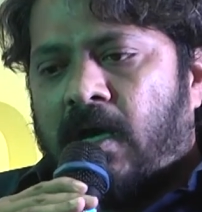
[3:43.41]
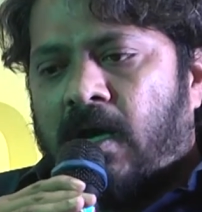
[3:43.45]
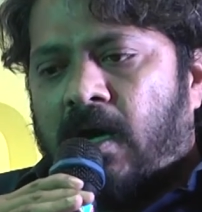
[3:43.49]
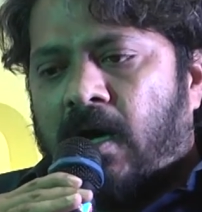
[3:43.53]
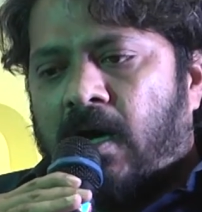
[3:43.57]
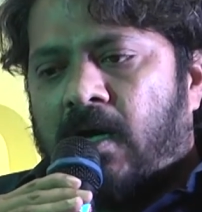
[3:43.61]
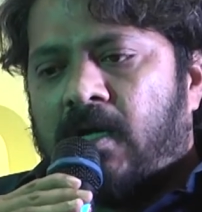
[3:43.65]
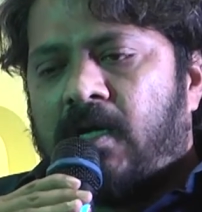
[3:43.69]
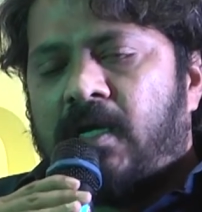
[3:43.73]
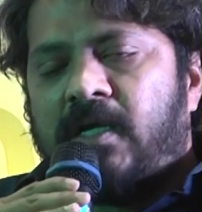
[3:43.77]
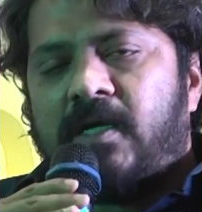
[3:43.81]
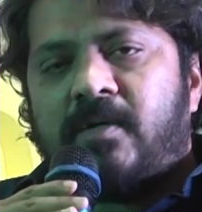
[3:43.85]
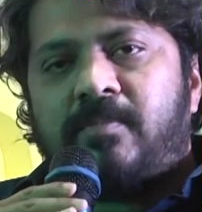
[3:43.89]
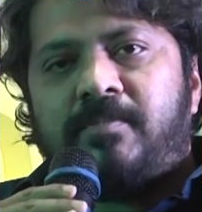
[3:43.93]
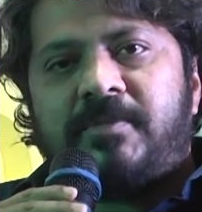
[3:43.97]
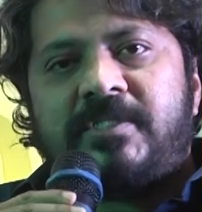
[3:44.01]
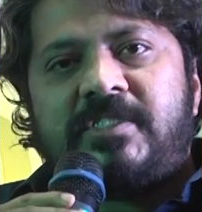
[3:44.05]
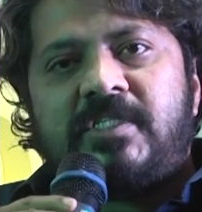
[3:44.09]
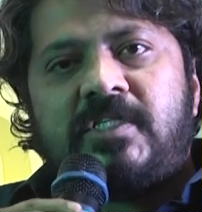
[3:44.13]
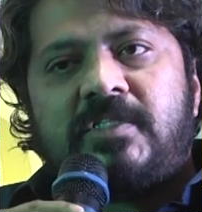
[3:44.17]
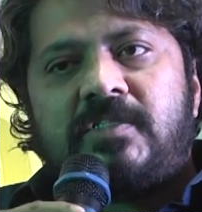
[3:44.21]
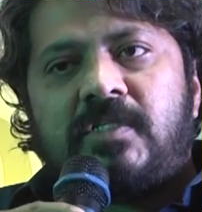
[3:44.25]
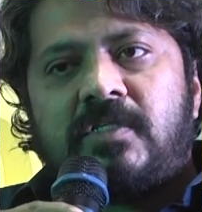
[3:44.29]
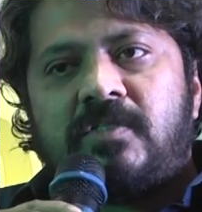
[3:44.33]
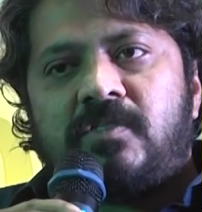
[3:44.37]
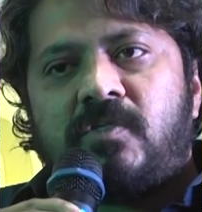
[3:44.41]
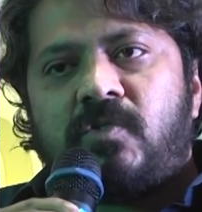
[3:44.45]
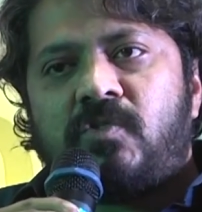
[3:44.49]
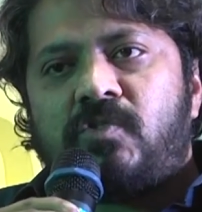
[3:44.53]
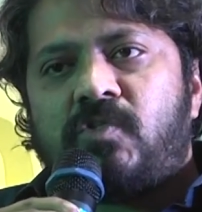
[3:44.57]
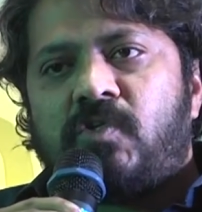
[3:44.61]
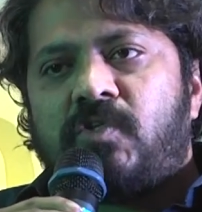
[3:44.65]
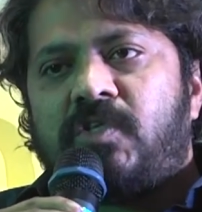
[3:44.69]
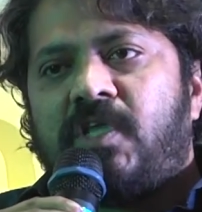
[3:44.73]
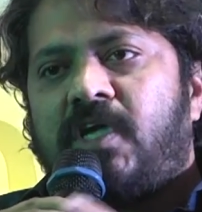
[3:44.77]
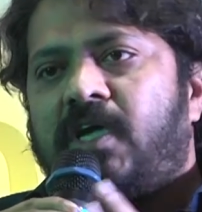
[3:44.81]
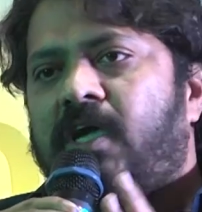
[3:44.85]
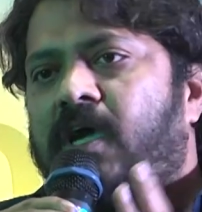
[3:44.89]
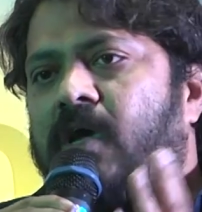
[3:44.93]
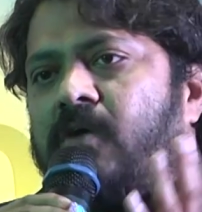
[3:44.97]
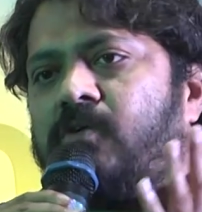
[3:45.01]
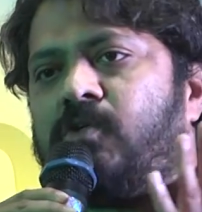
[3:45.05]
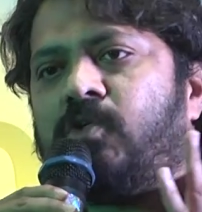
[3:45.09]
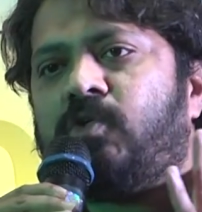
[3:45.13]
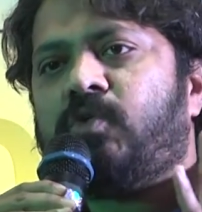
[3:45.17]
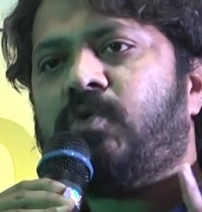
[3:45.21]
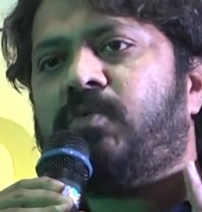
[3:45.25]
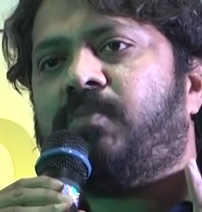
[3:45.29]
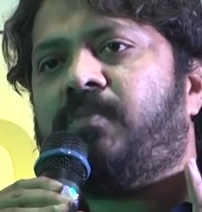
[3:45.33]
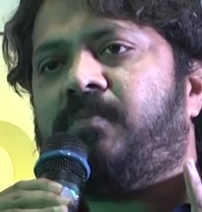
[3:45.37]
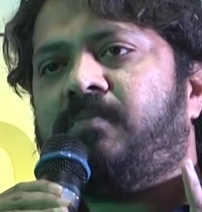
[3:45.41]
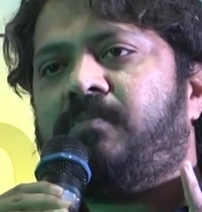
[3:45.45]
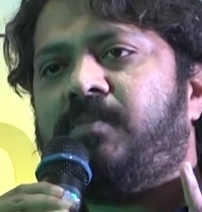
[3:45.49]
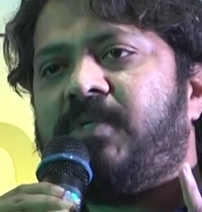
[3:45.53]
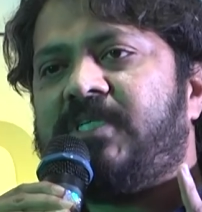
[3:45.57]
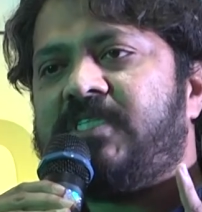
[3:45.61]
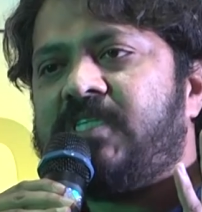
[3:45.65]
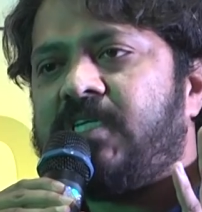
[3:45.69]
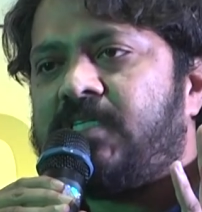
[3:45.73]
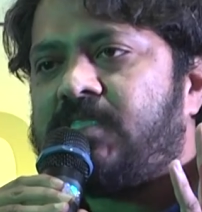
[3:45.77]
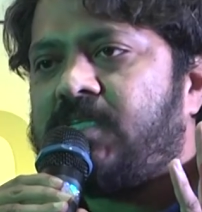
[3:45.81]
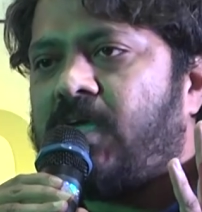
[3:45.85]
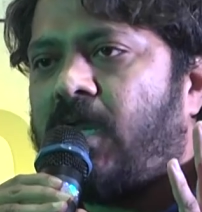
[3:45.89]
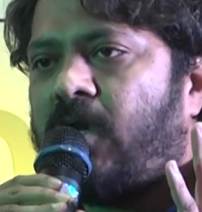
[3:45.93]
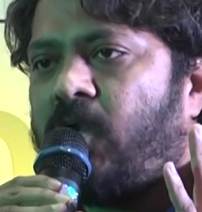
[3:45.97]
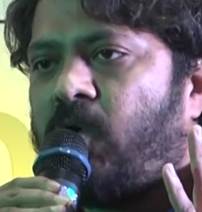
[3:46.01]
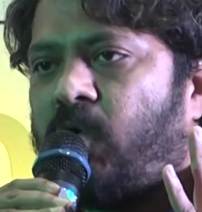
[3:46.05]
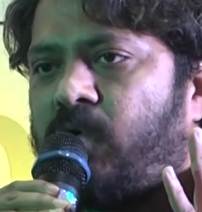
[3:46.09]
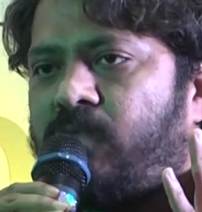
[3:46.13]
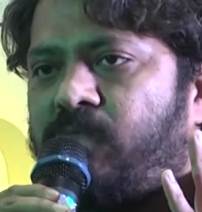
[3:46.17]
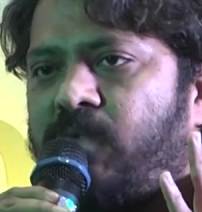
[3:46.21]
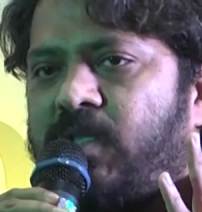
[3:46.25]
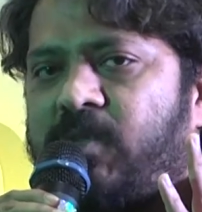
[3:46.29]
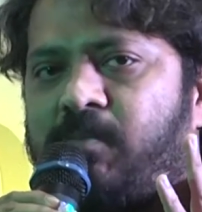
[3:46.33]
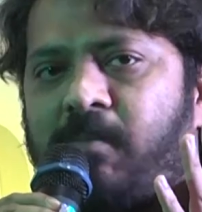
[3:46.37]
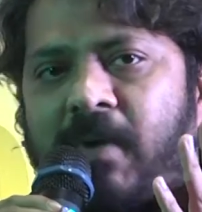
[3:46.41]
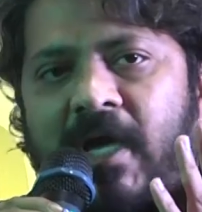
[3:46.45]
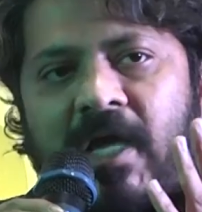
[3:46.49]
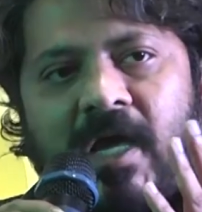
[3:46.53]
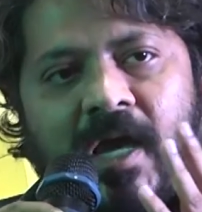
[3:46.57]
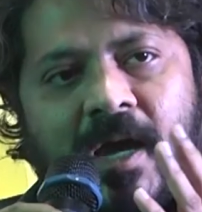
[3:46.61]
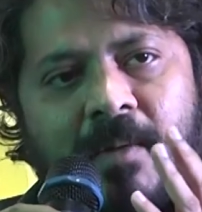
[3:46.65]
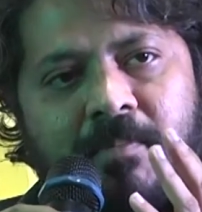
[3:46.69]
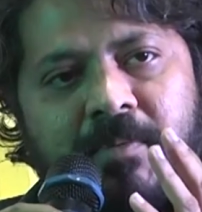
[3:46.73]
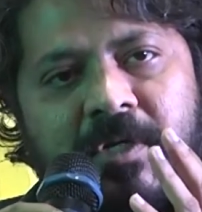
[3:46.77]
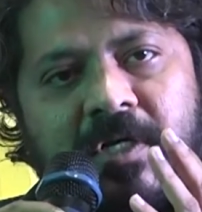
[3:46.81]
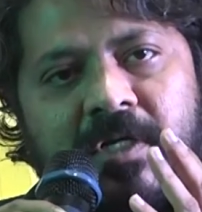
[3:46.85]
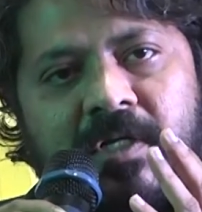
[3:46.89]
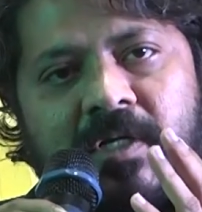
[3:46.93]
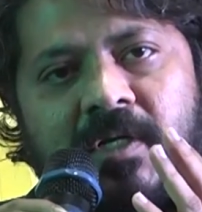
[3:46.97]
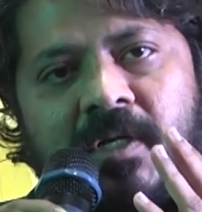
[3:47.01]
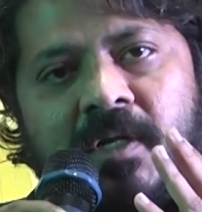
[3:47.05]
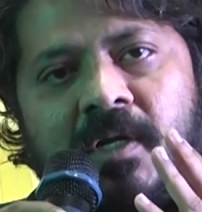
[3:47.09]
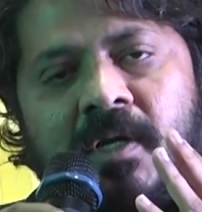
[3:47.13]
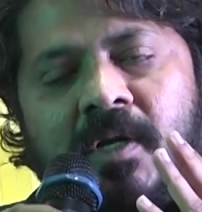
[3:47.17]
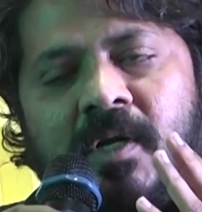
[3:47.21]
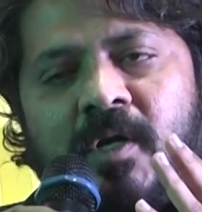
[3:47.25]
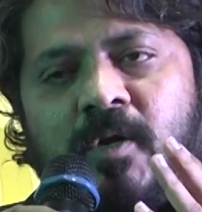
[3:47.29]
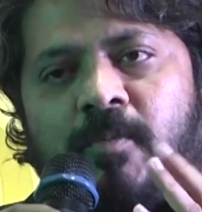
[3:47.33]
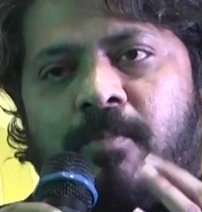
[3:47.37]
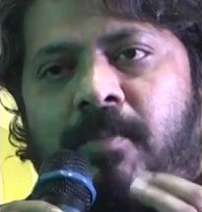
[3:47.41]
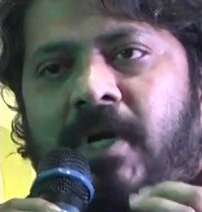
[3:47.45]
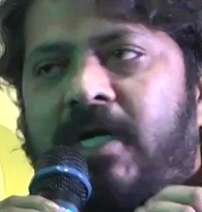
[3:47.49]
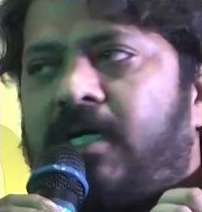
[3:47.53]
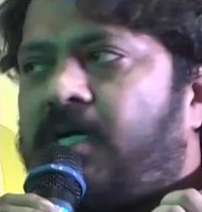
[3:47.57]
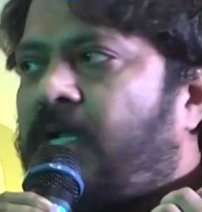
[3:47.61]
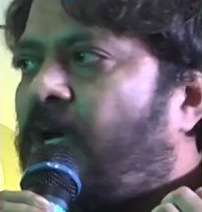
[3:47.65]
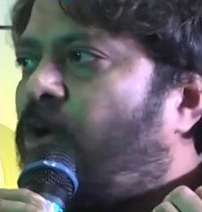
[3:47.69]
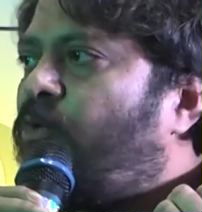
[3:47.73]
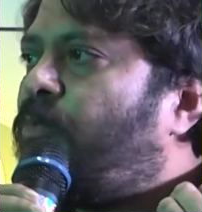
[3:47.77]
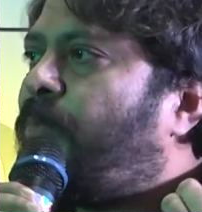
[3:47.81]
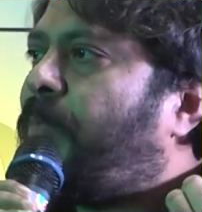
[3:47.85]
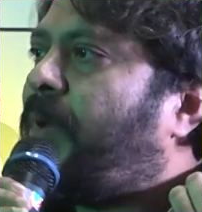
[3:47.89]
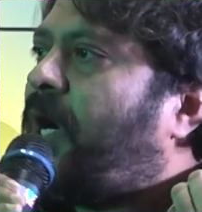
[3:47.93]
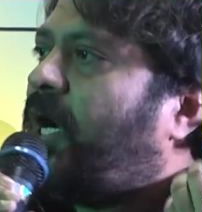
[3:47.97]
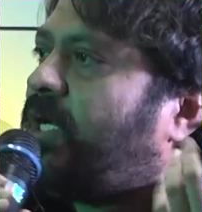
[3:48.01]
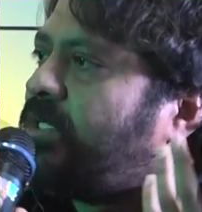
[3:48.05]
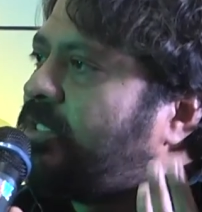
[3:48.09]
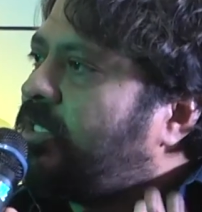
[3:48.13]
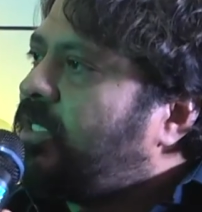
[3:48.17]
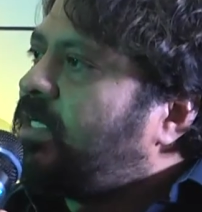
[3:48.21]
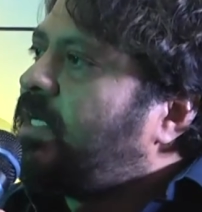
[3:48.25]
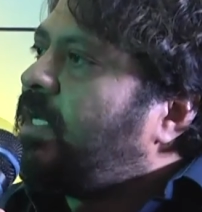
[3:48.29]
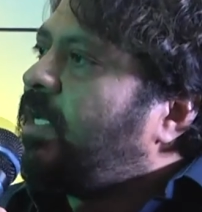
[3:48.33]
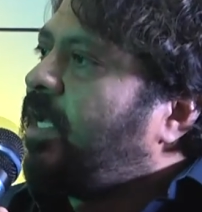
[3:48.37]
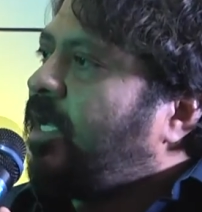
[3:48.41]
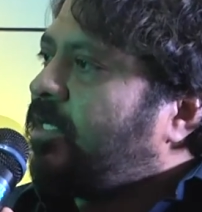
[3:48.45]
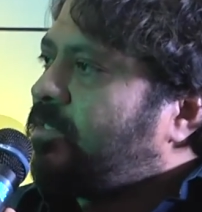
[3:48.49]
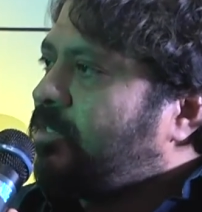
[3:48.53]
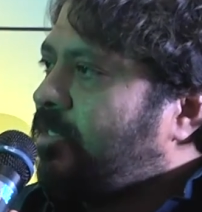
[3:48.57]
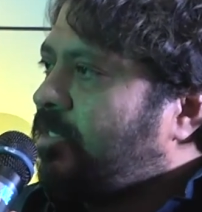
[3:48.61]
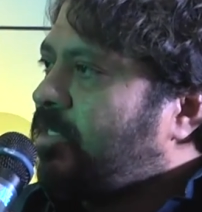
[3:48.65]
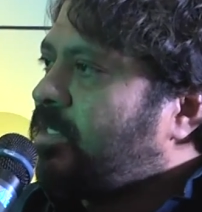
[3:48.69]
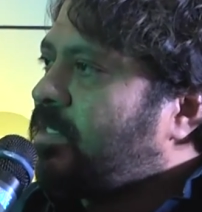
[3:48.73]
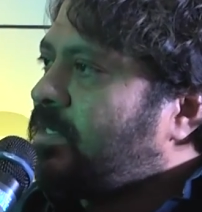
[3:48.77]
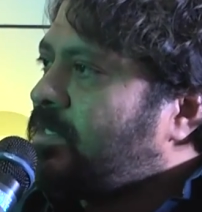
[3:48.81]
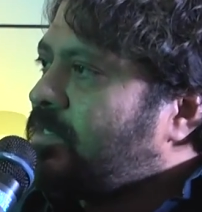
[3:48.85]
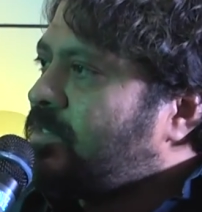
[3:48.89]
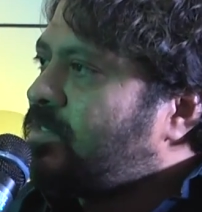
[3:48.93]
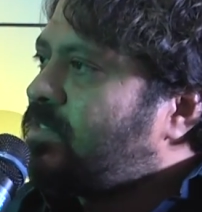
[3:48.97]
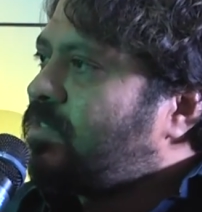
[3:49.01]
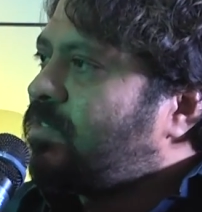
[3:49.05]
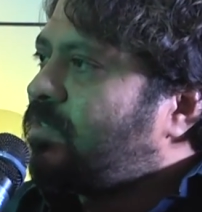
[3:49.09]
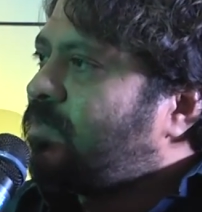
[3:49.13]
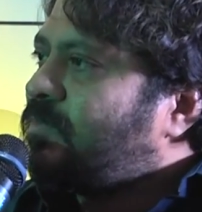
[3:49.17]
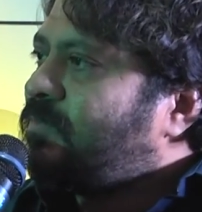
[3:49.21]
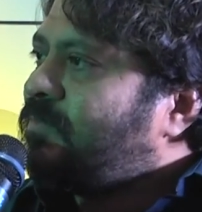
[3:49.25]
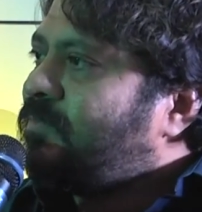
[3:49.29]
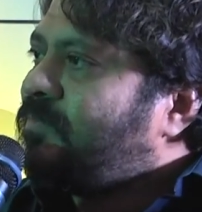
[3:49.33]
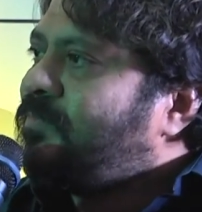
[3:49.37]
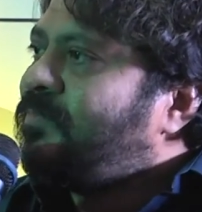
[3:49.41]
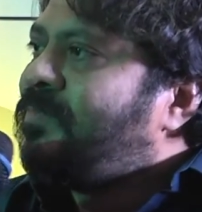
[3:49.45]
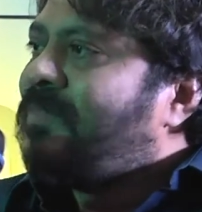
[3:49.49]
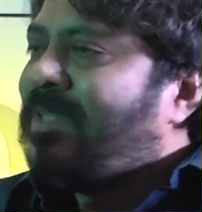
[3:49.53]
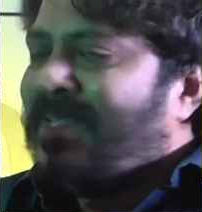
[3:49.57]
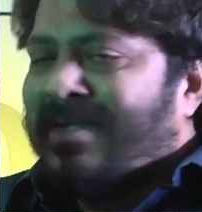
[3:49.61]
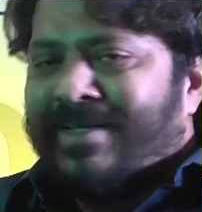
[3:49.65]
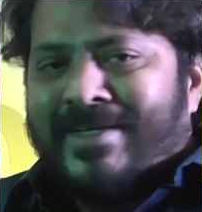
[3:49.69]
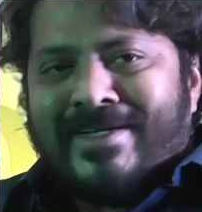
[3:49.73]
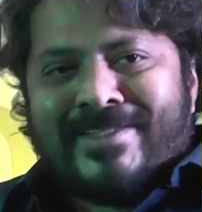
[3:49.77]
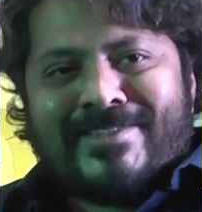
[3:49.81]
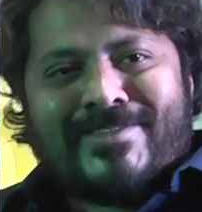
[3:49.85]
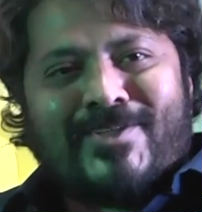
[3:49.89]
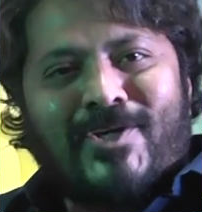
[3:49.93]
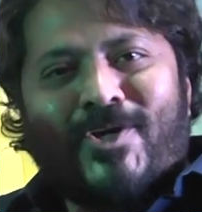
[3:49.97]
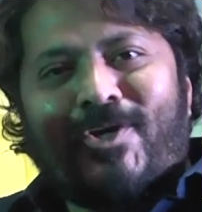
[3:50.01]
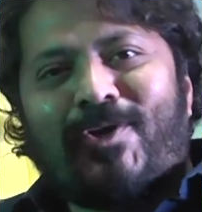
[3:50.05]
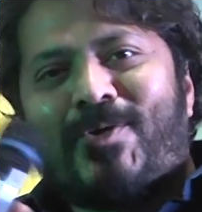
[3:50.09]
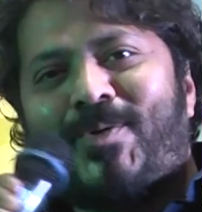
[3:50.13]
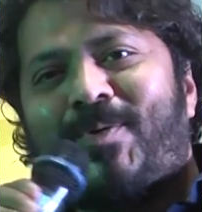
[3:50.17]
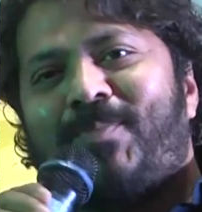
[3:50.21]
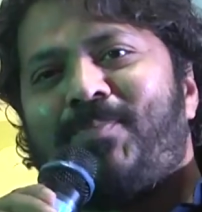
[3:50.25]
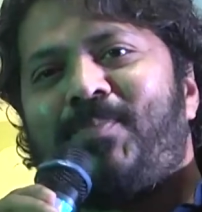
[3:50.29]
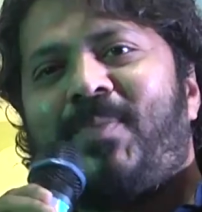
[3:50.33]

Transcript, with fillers: Earlier, businesses used to think I have to do business alone with my capital. Time but right. now partnering has increased. Time, time constraint. Sorry.